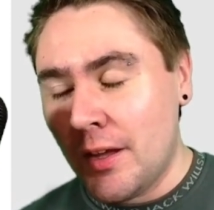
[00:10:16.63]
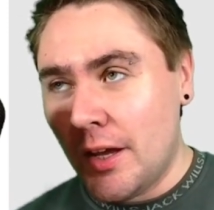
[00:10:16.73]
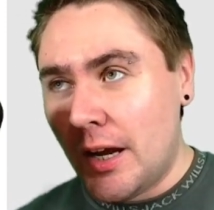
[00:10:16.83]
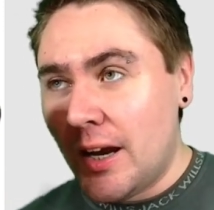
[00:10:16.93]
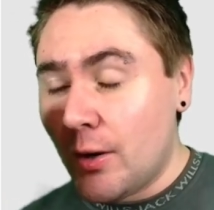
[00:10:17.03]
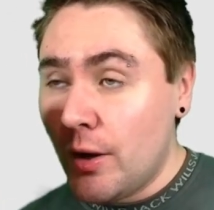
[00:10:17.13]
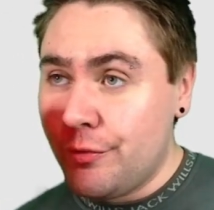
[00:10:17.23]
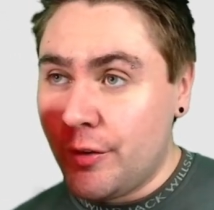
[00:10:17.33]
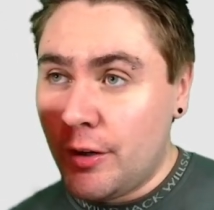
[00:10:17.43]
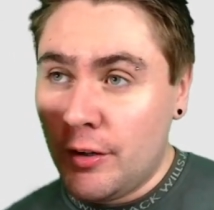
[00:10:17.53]

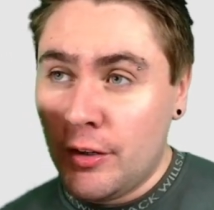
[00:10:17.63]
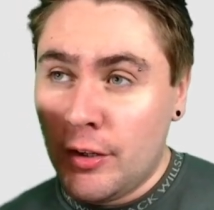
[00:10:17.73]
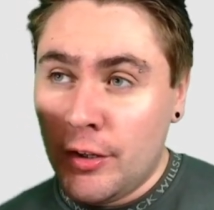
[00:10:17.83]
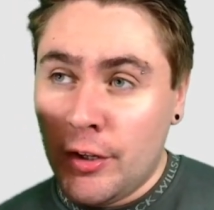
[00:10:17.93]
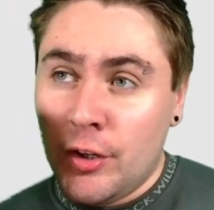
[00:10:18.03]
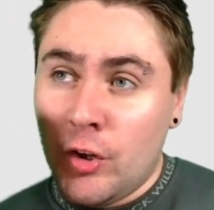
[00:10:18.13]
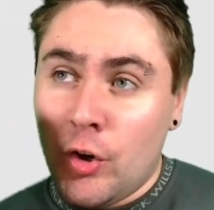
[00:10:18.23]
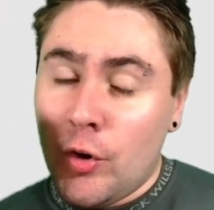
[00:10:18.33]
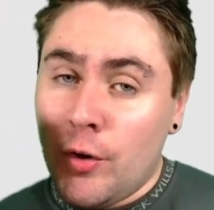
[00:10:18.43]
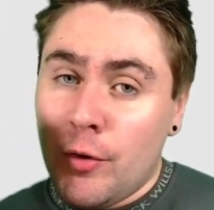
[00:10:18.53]
However,
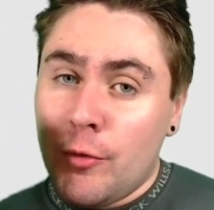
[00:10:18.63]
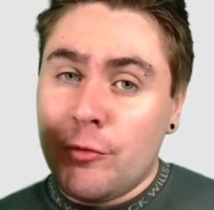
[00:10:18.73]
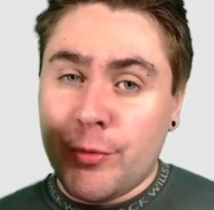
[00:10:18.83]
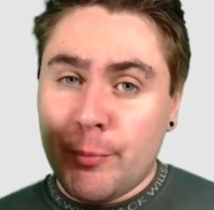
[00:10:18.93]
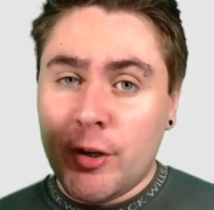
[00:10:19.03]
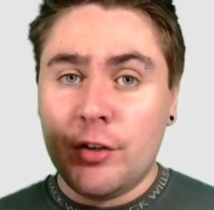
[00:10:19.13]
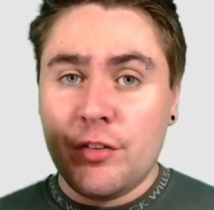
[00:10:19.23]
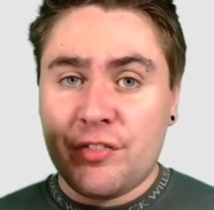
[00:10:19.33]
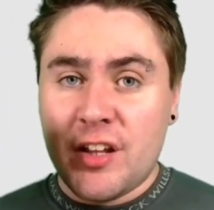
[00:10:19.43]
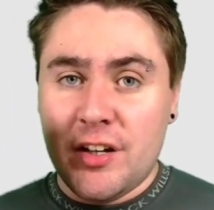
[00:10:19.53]
from my
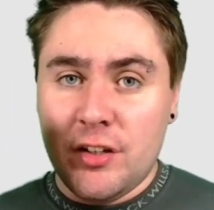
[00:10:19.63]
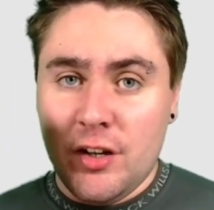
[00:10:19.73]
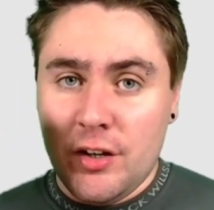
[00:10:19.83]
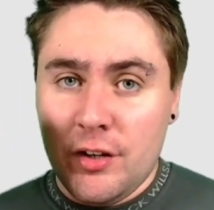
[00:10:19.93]
understanding,